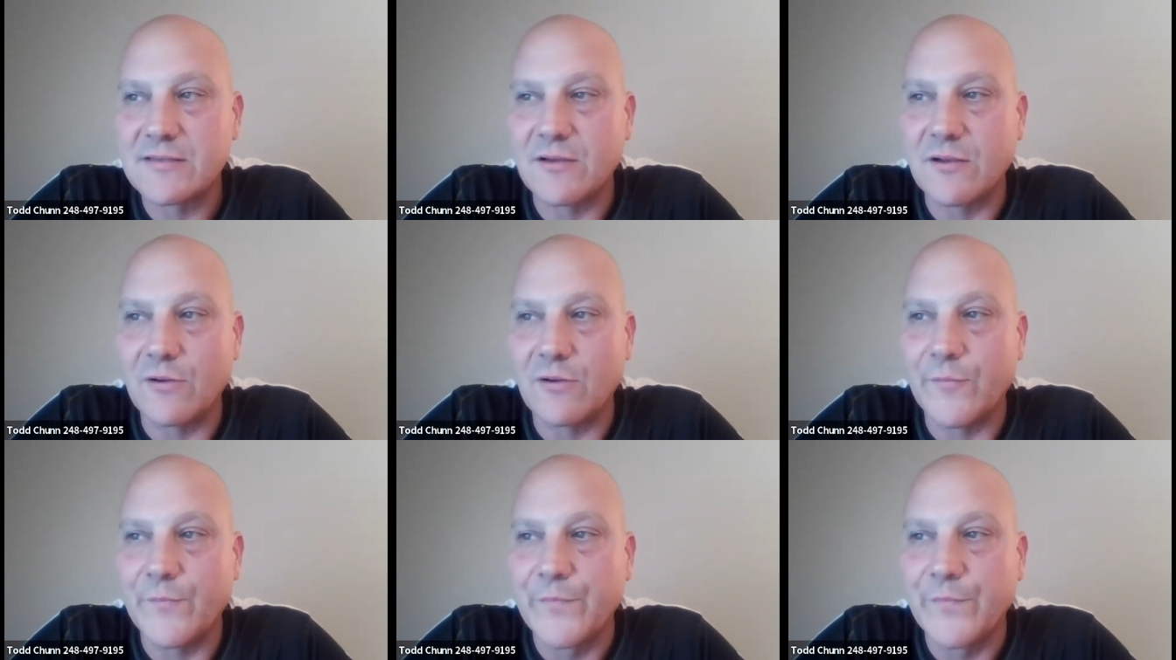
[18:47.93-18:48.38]

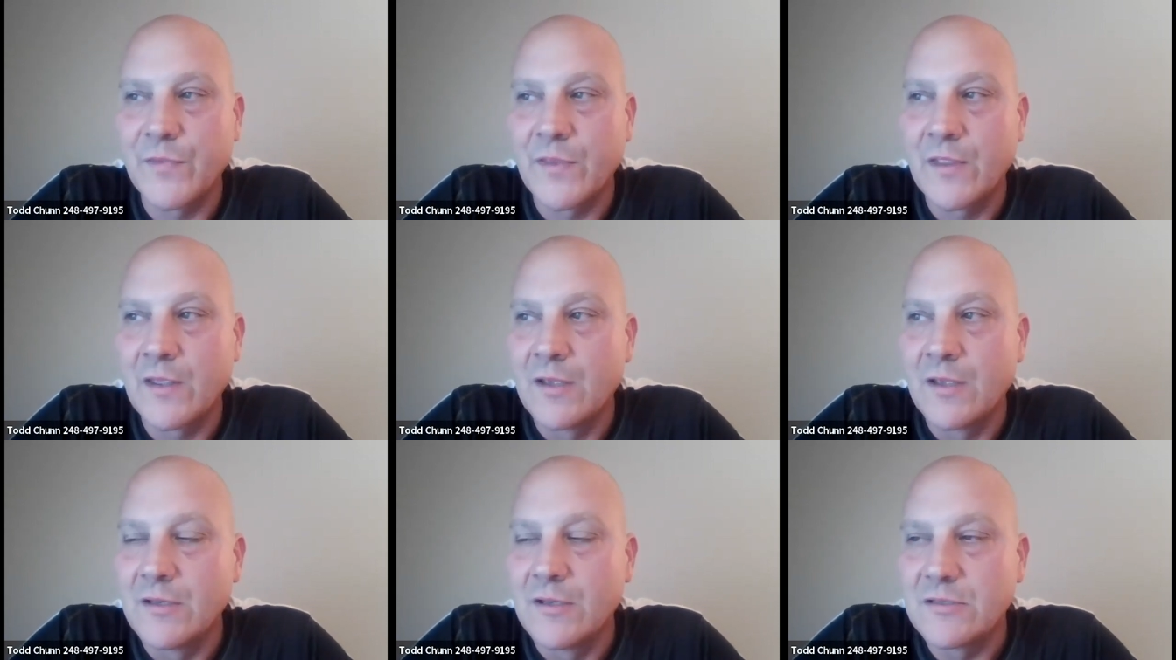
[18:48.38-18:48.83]
So
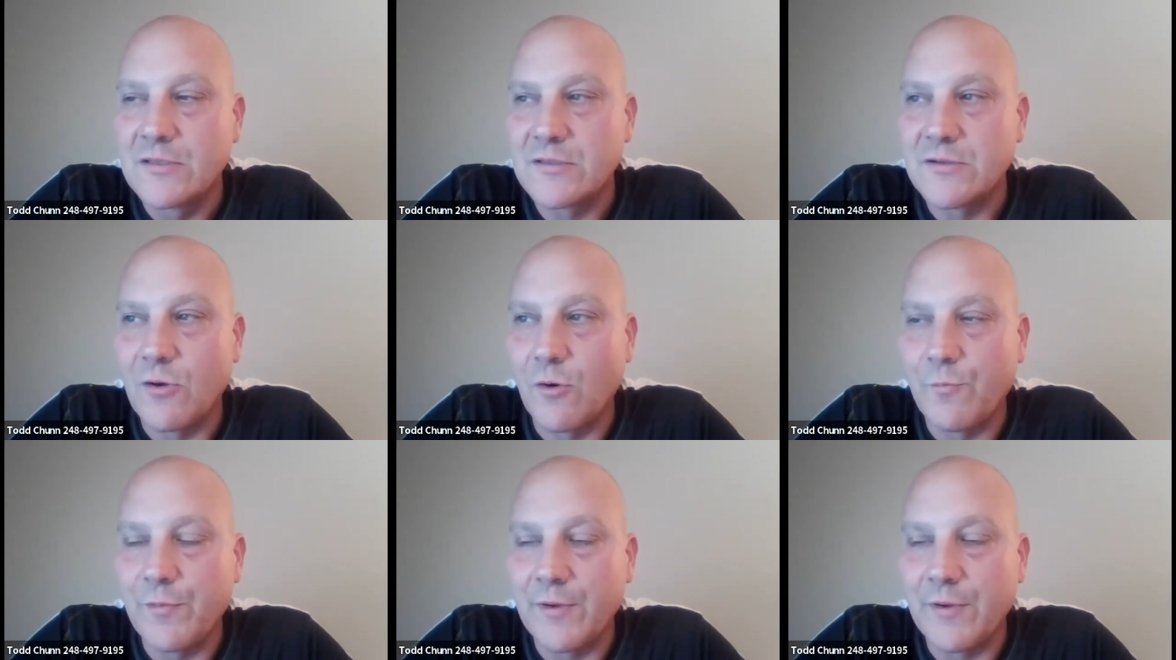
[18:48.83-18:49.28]
just
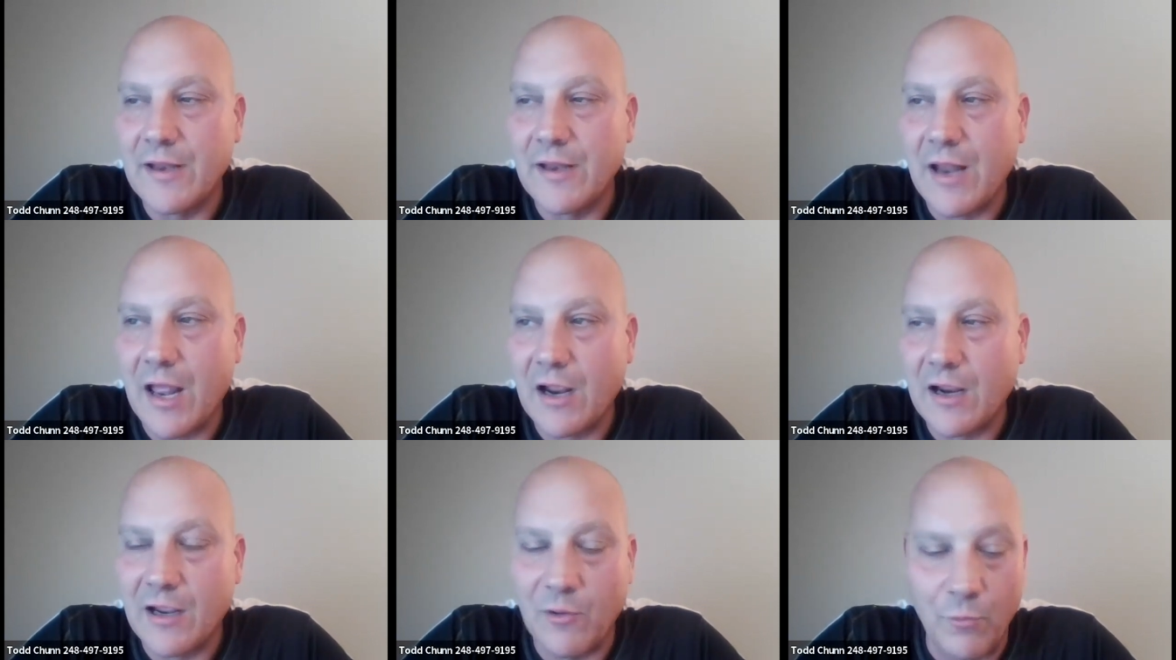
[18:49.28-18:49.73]
hoping,
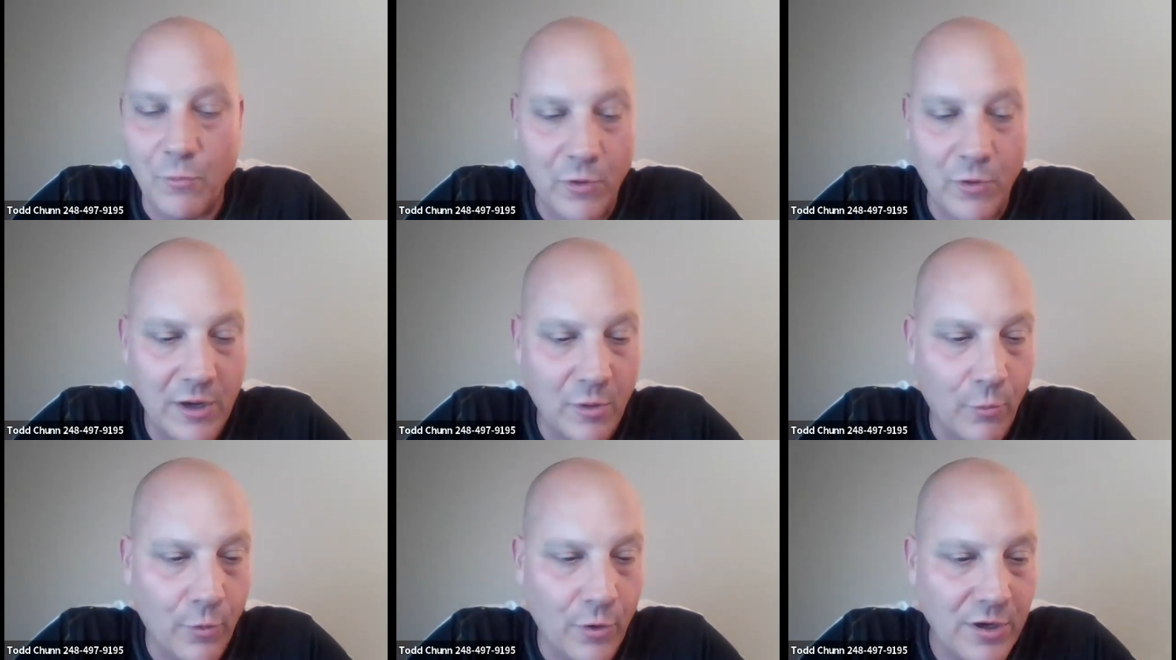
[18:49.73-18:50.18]
knock on wood,
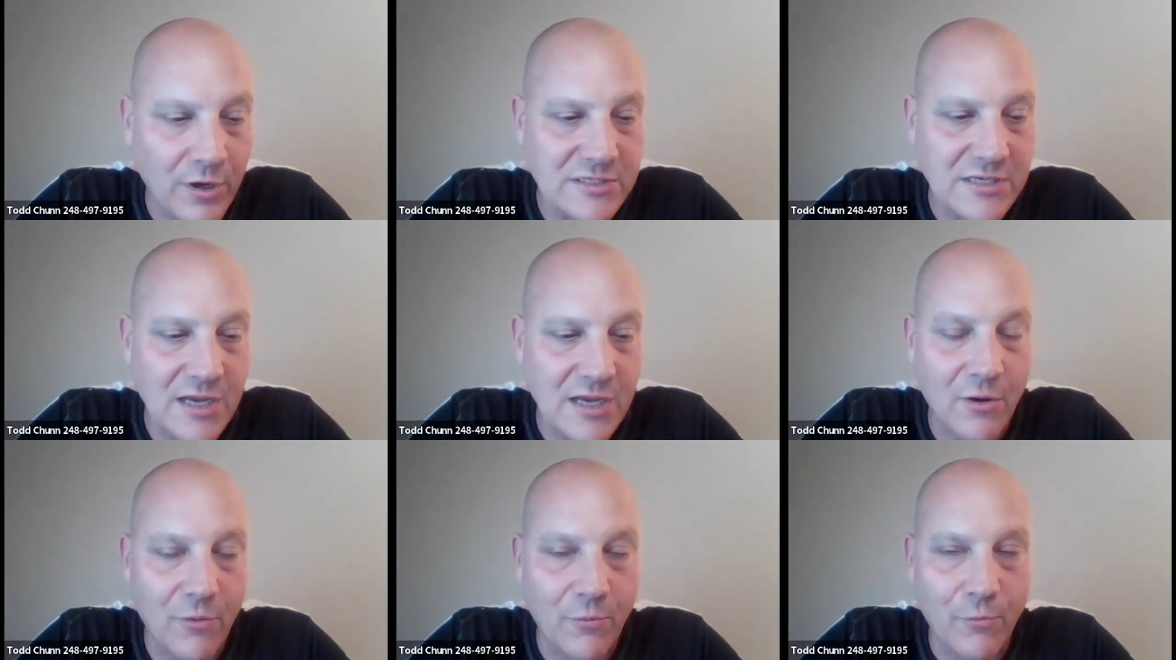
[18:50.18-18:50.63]
it works
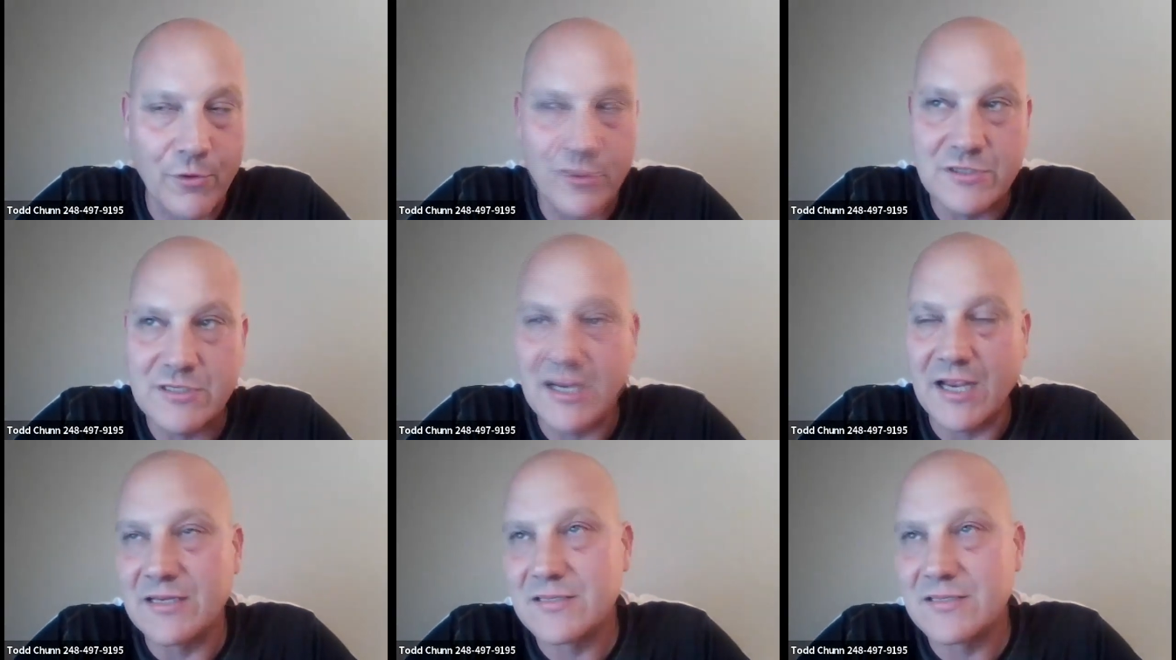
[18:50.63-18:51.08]
out.
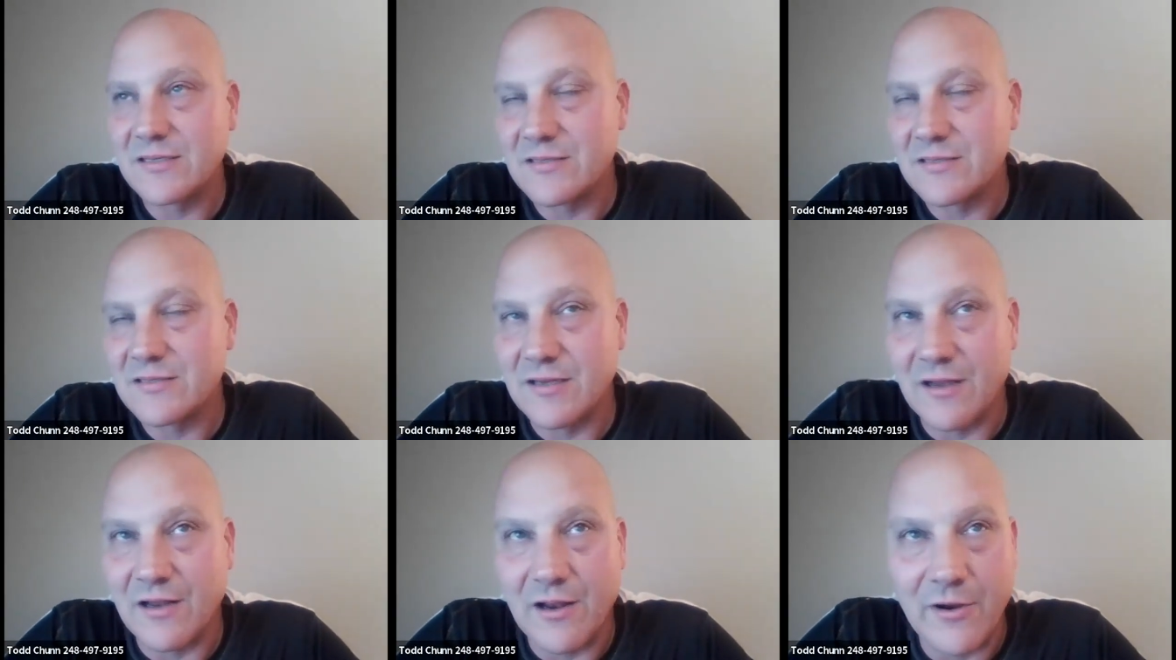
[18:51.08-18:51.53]
Worst case
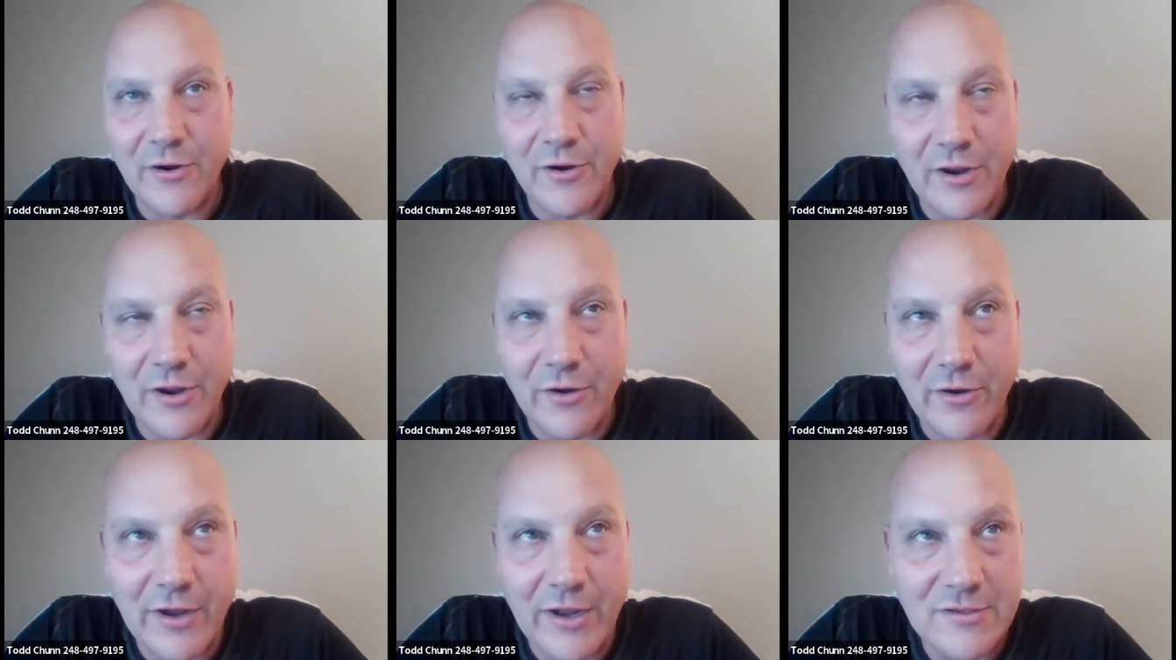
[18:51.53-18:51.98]

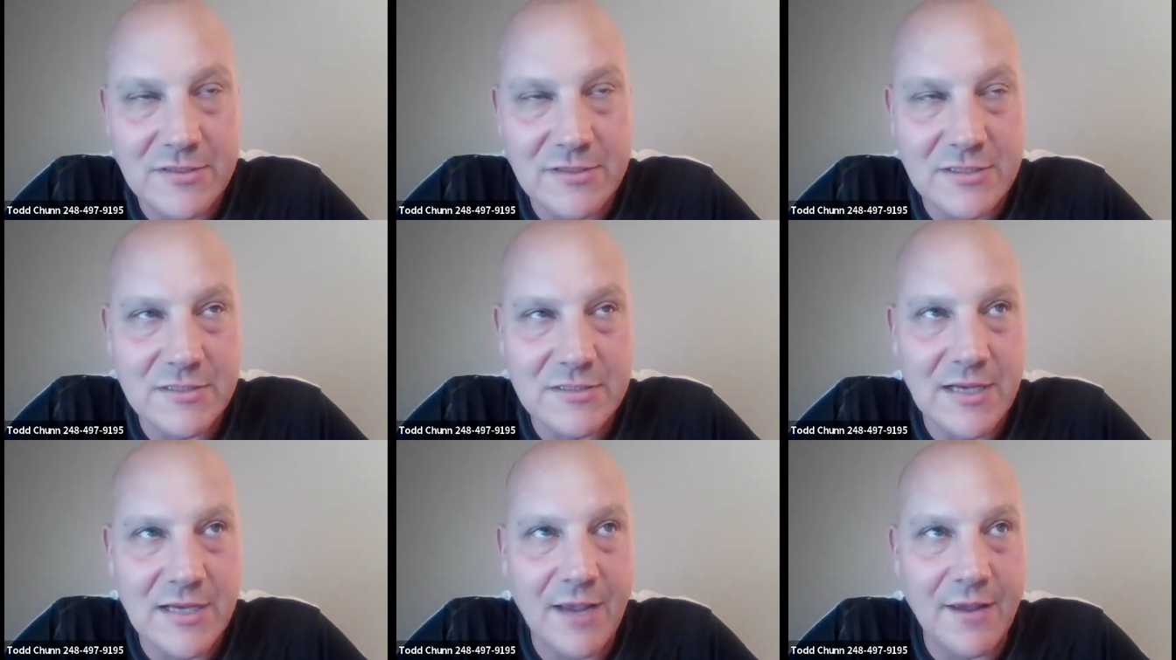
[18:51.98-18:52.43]
scenario, I'll
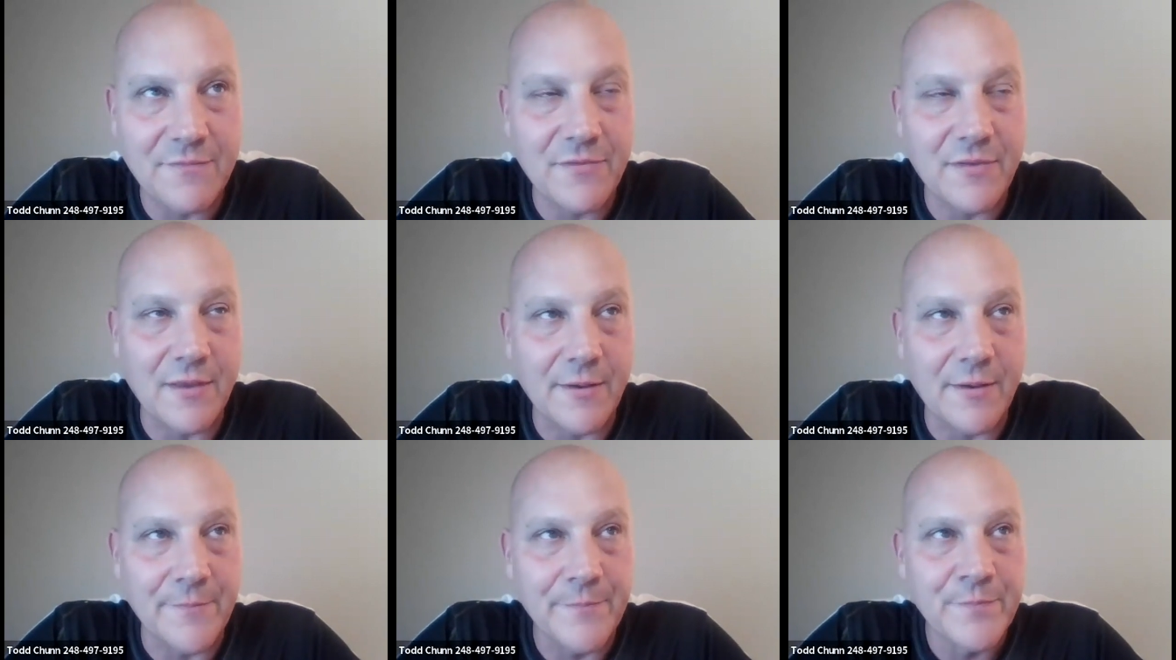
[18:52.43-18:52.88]
just have
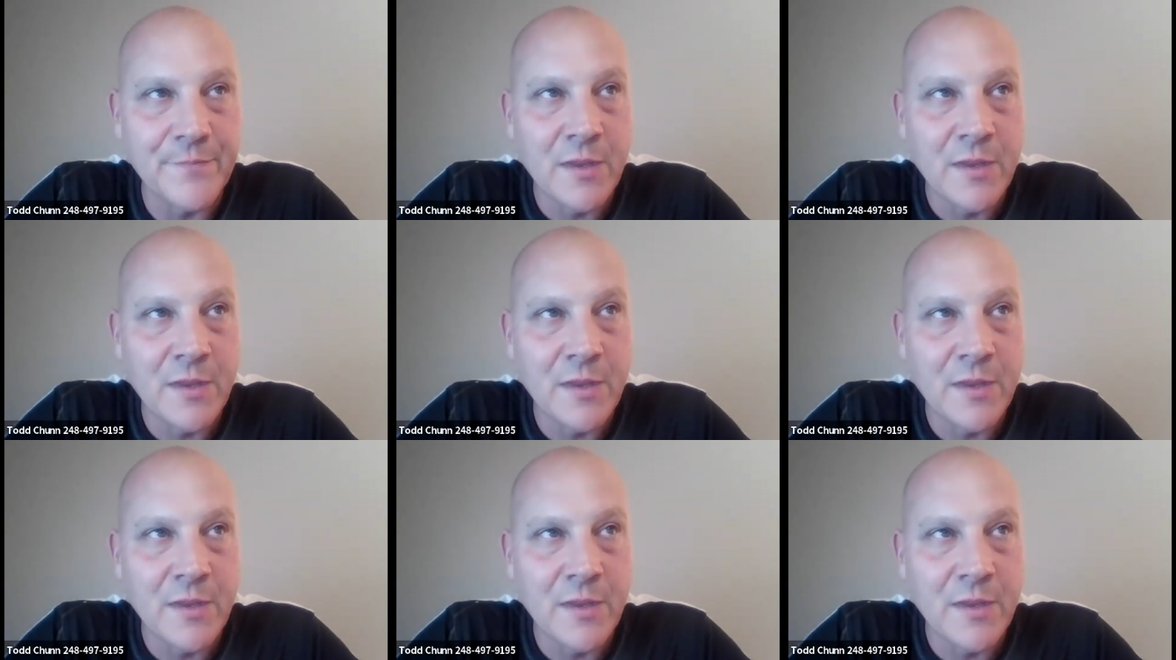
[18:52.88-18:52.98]
to